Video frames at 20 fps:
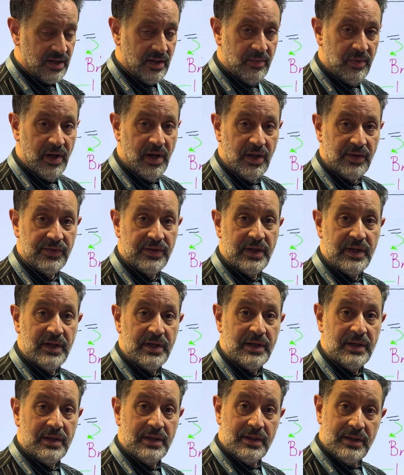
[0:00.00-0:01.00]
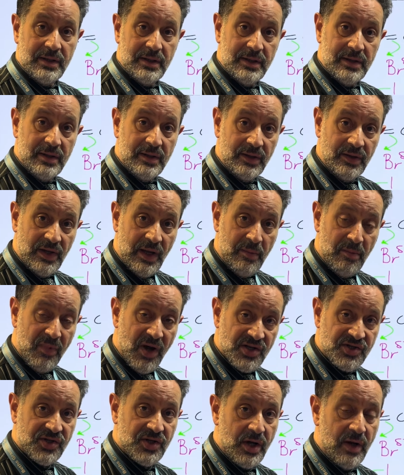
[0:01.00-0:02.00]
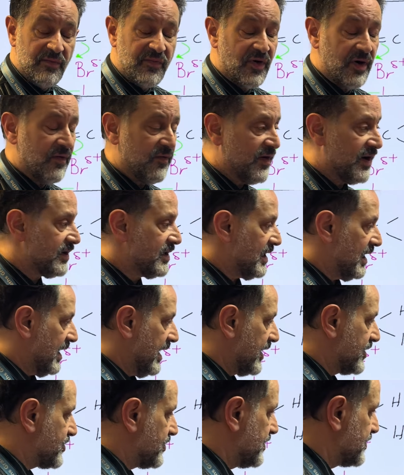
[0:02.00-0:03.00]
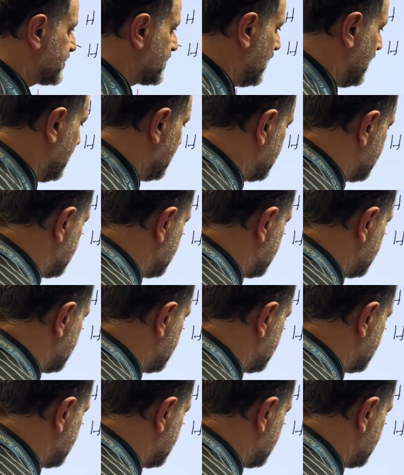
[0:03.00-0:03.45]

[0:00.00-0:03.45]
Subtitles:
a bond? They must come from where the electrons are.